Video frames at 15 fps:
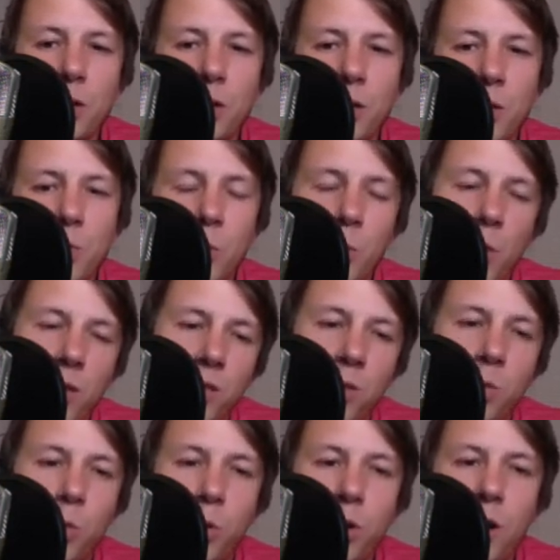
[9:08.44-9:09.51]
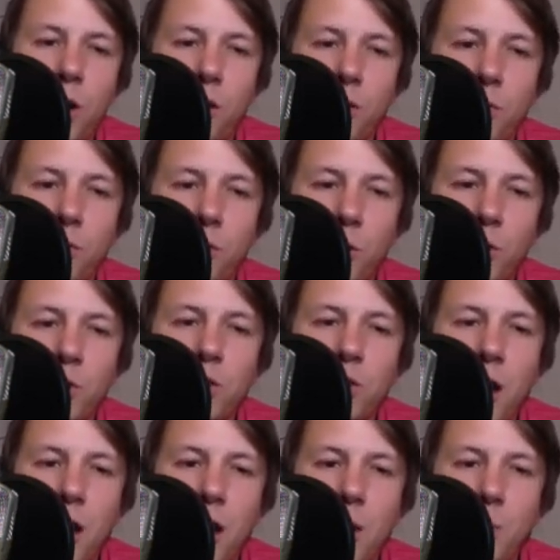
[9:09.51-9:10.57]
because we went to Horicon the first
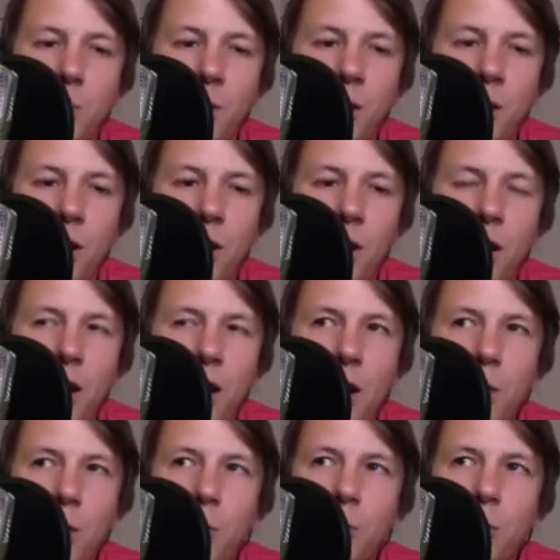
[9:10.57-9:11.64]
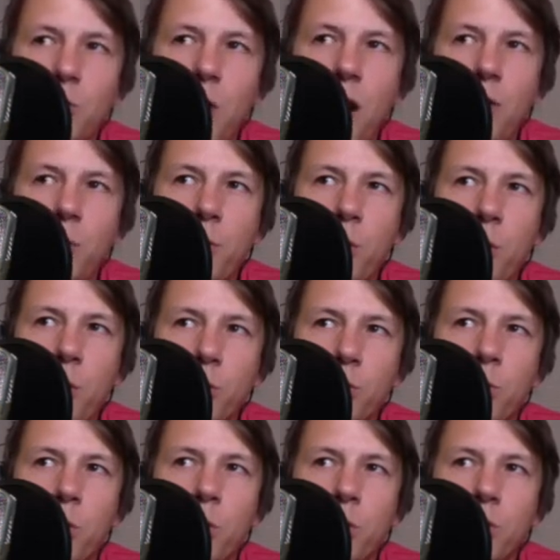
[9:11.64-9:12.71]
time and we were driving one of
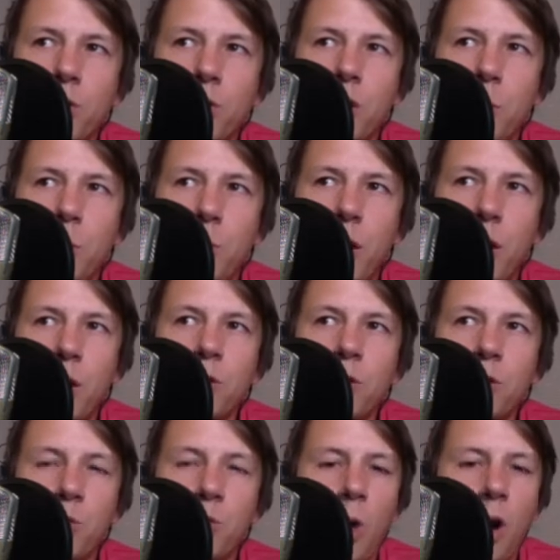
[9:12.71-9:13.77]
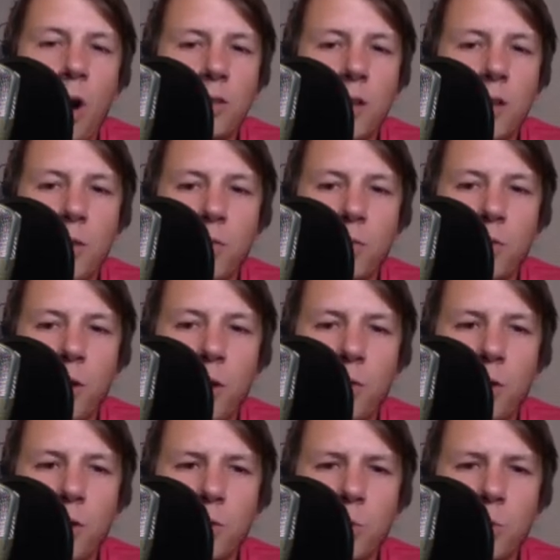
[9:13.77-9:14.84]
those roads and a bittern just walked out in front
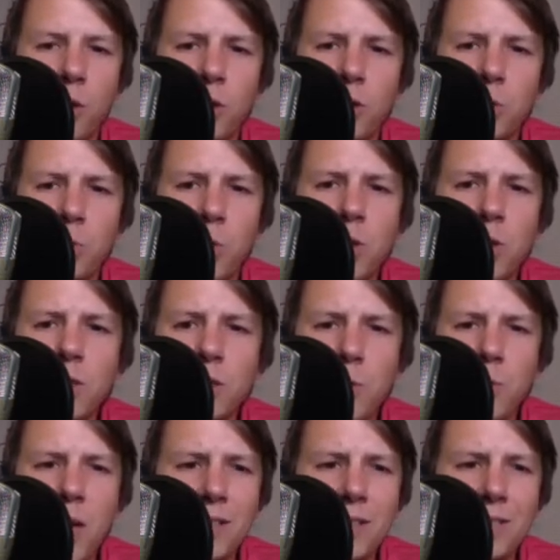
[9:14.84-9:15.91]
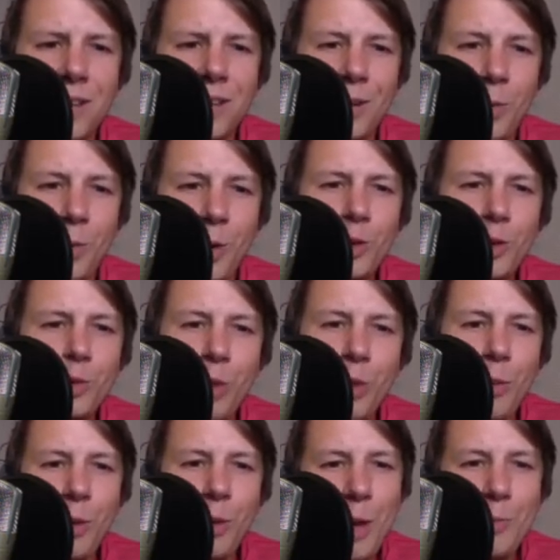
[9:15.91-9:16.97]
of us and we're like, this place is amazing. We're like, this
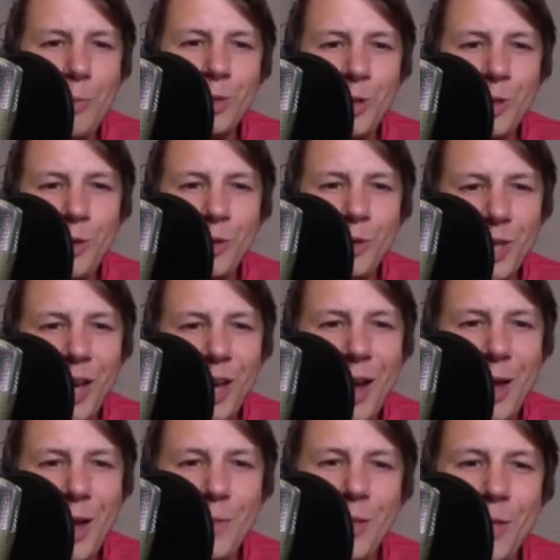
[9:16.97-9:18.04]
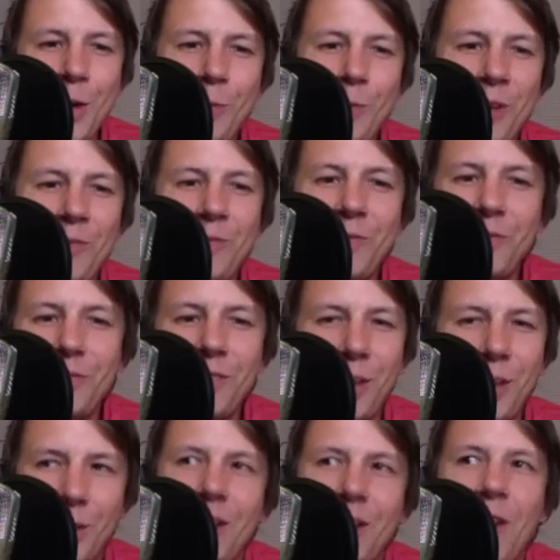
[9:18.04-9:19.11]
probably happens all the time. And then we've
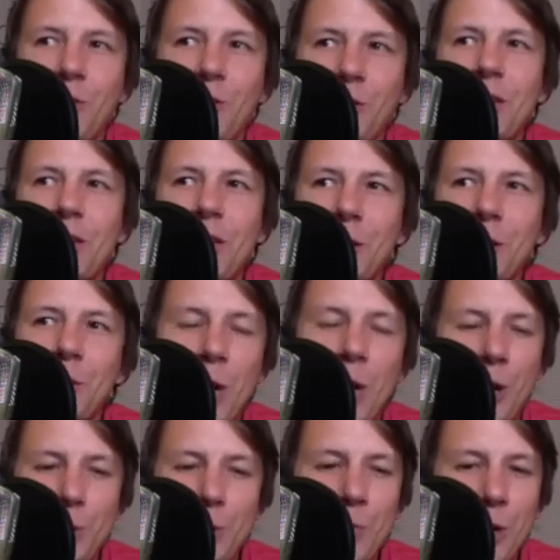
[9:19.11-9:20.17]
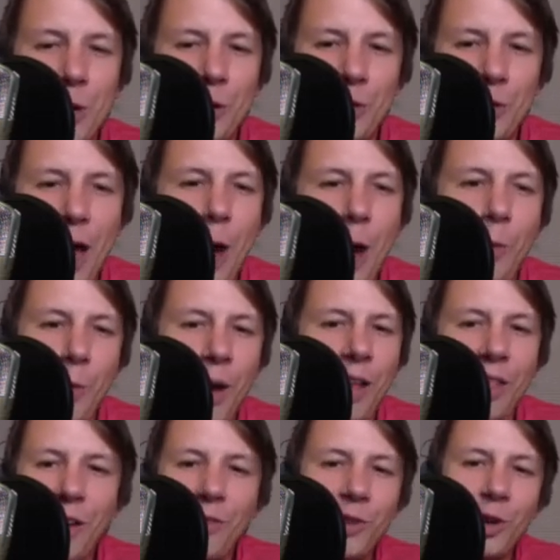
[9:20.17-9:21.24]
like never seen an American bittern that
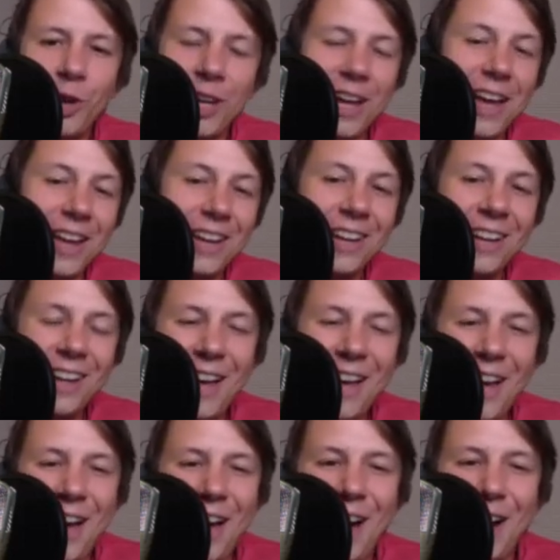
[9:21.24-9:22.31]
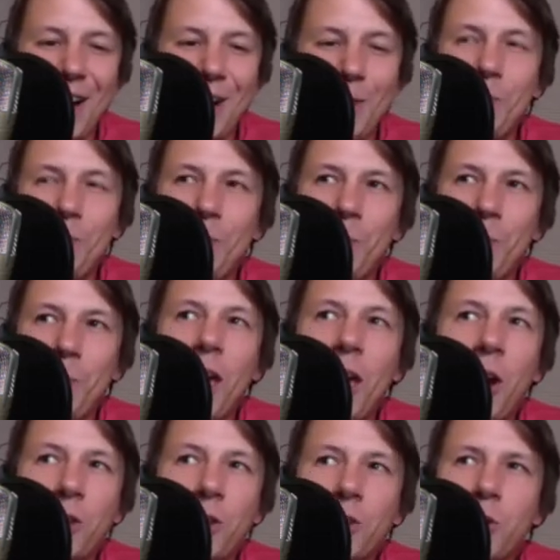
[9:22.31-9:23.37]
well ever again. And
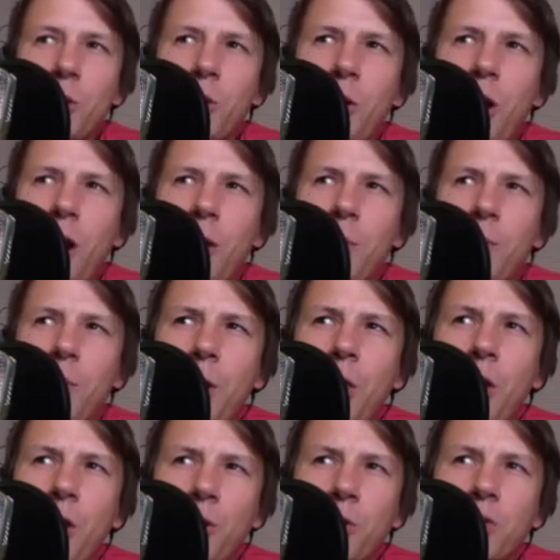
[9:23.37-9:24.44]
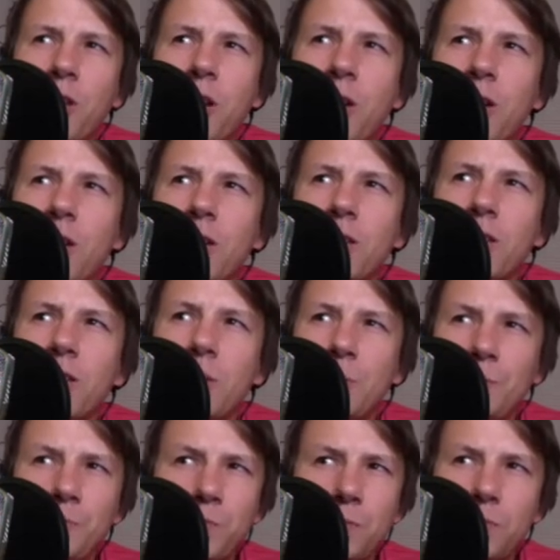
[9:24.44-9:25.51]
also along those areas
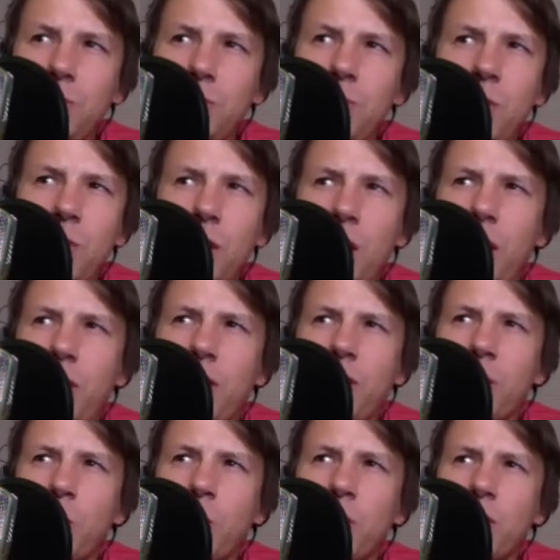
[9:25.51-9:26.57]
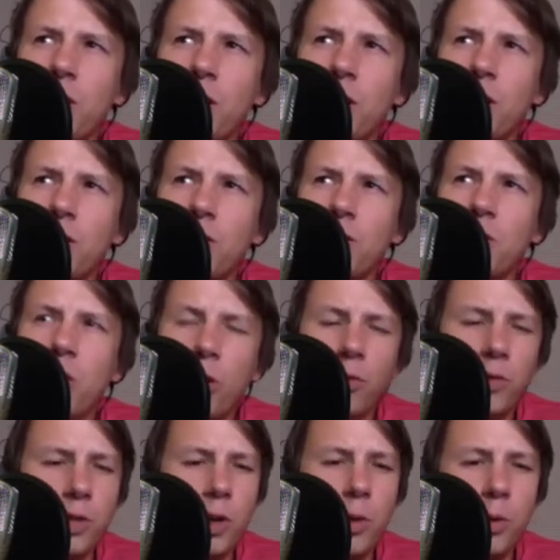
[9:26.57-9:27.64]
I think there was a
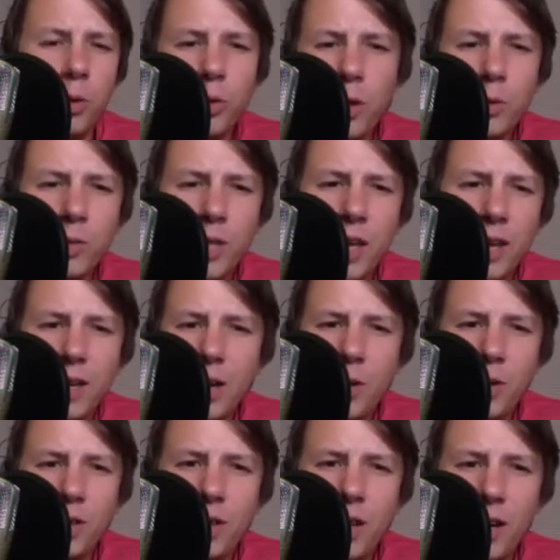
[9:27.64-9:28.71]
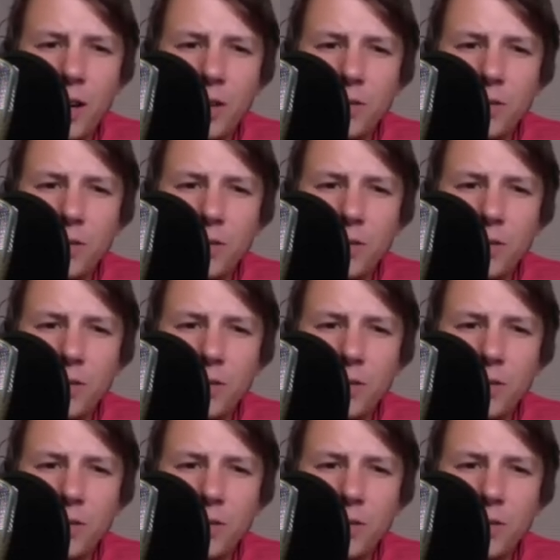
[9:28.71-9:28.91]
surf scoter that was hanging out in there. So